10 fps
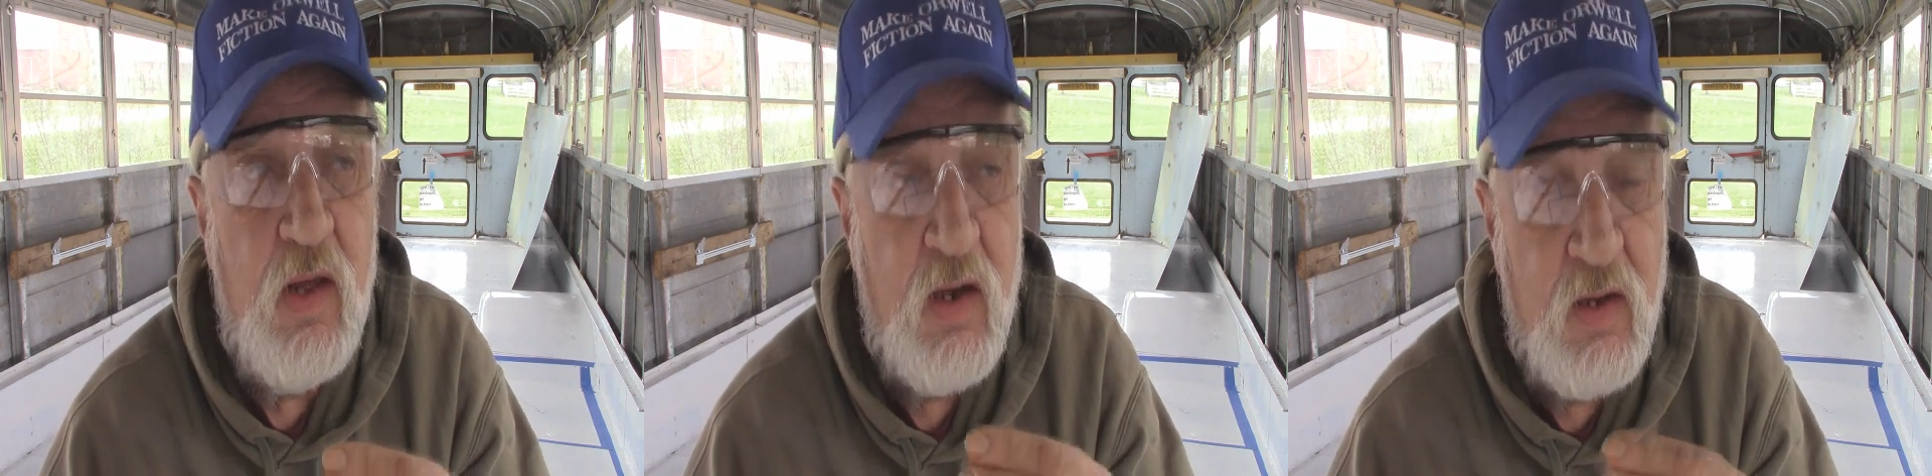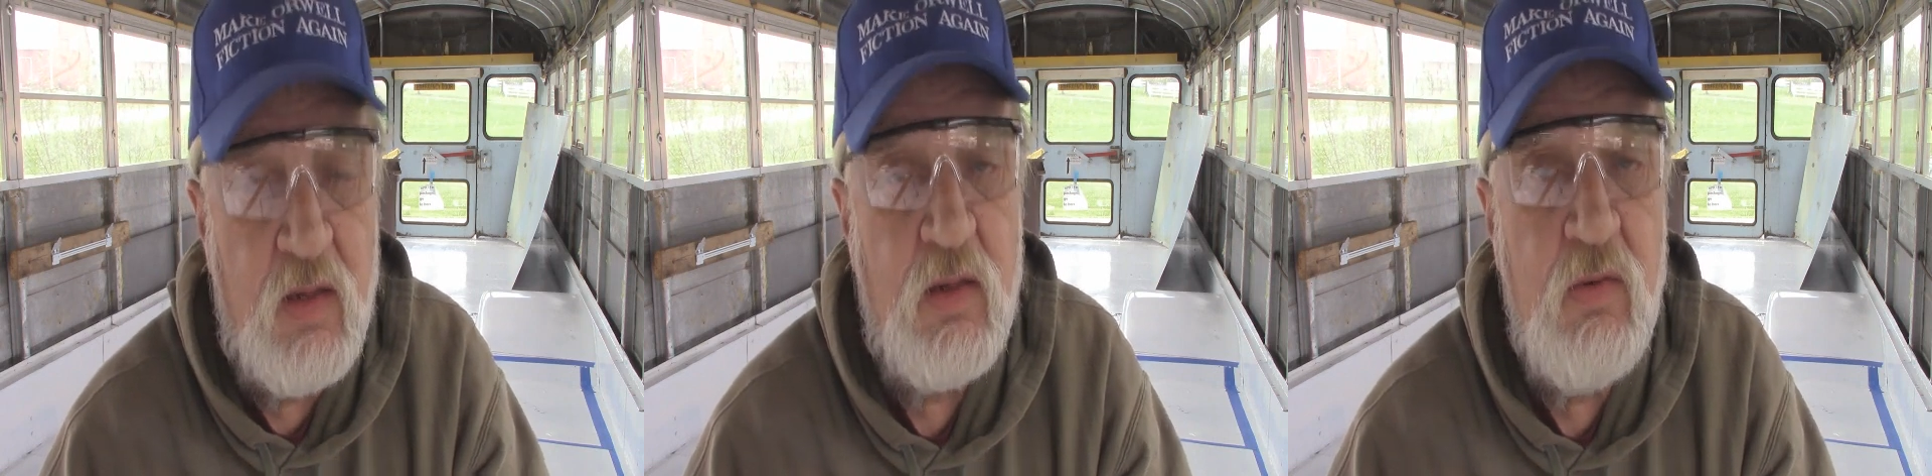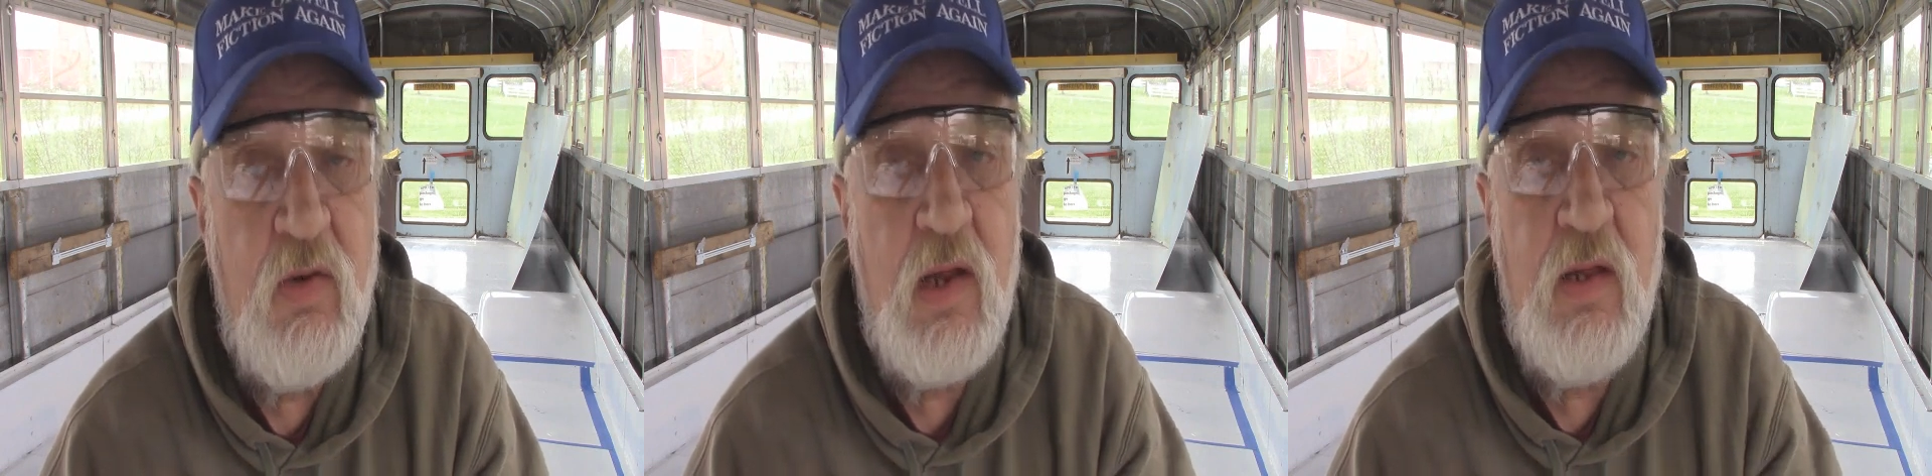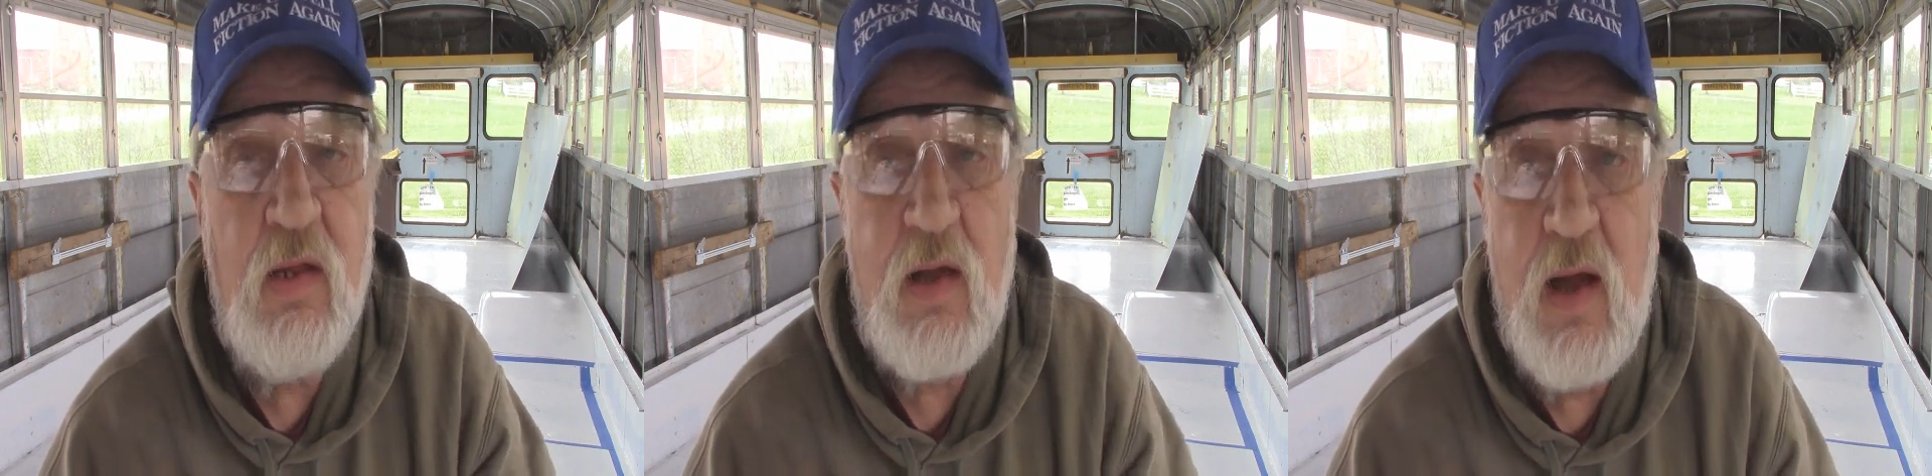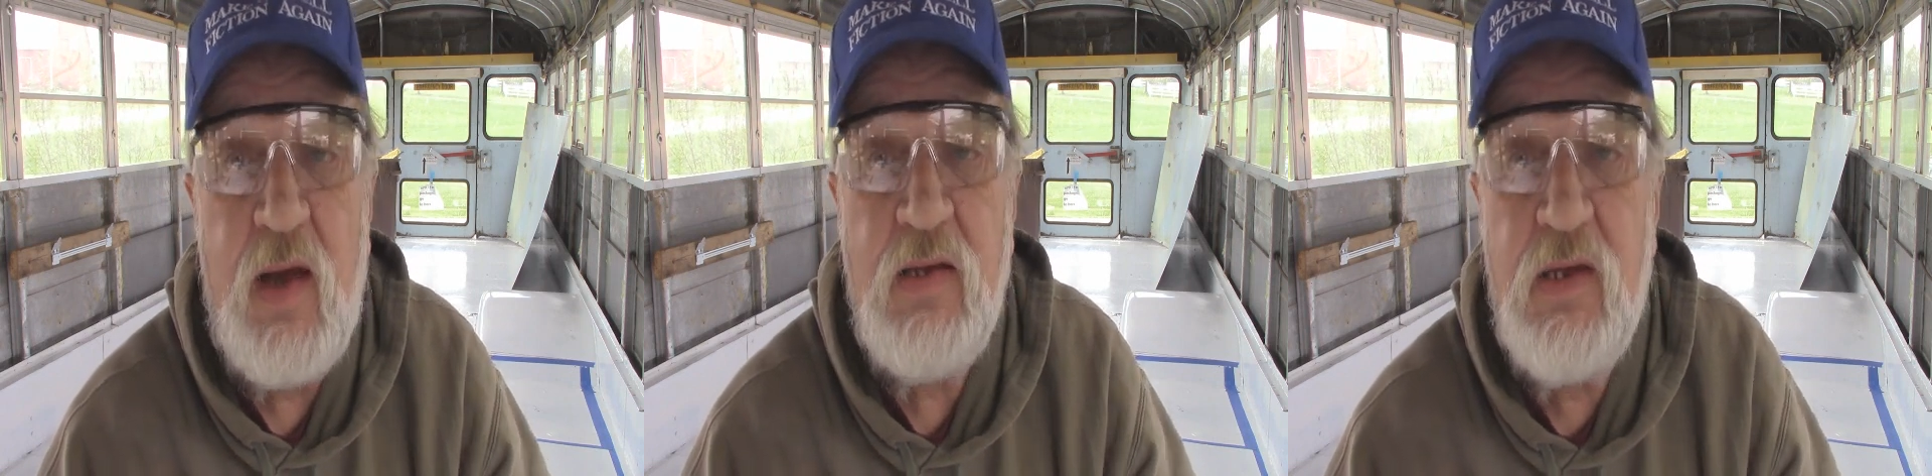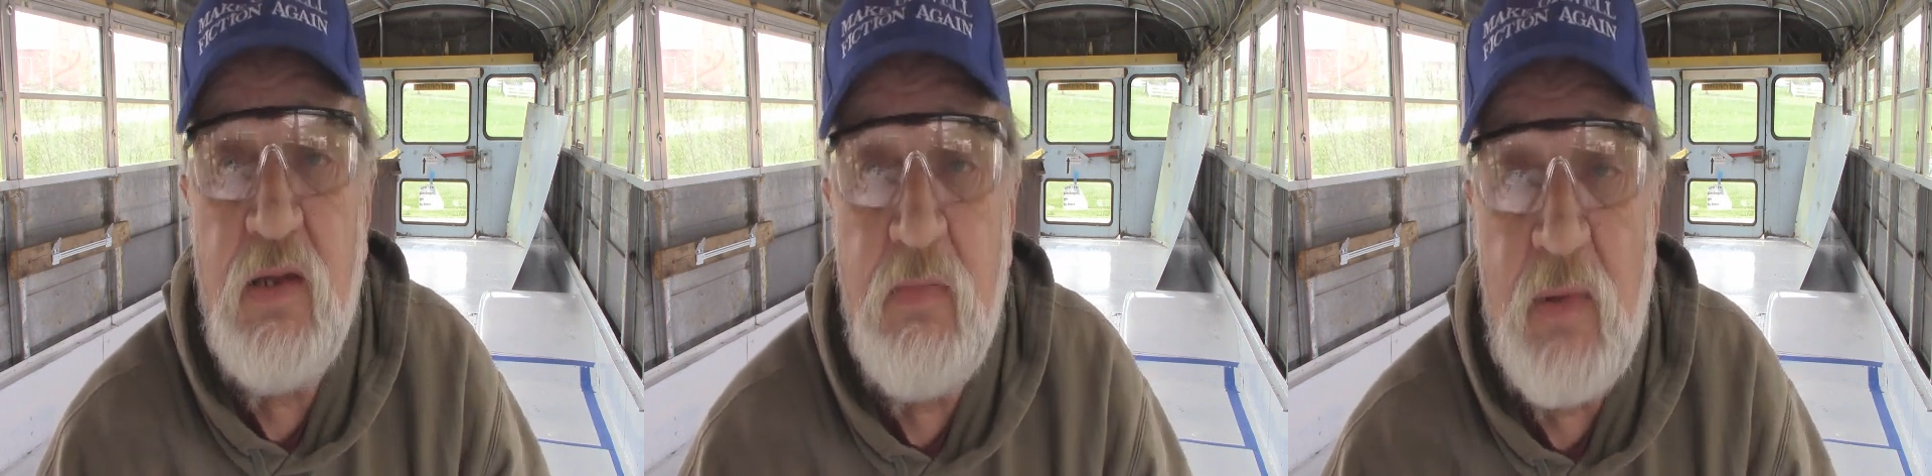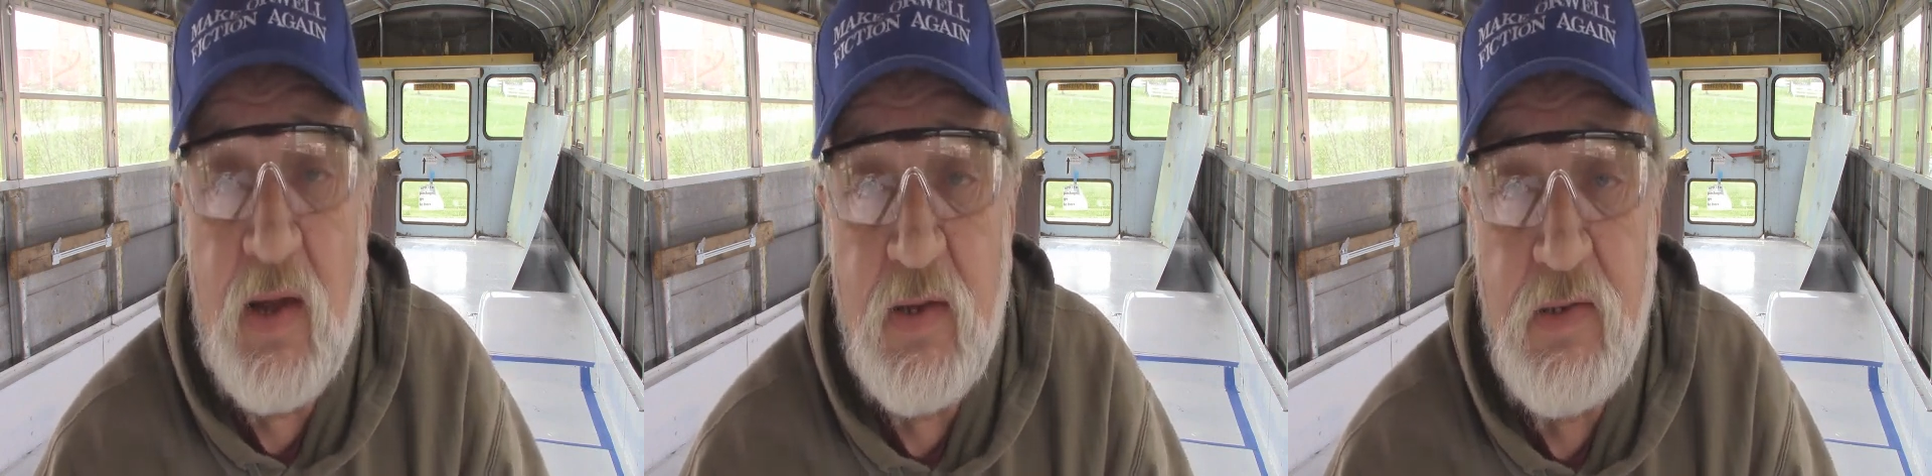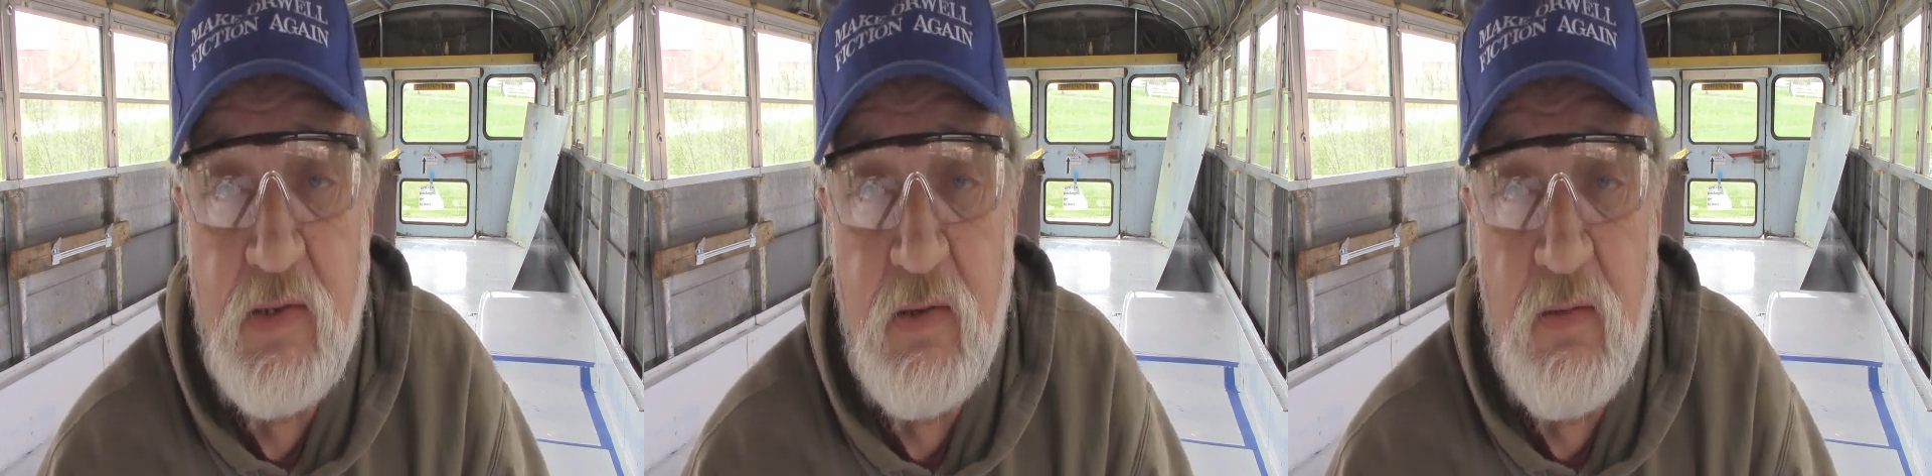including the cost of the bus,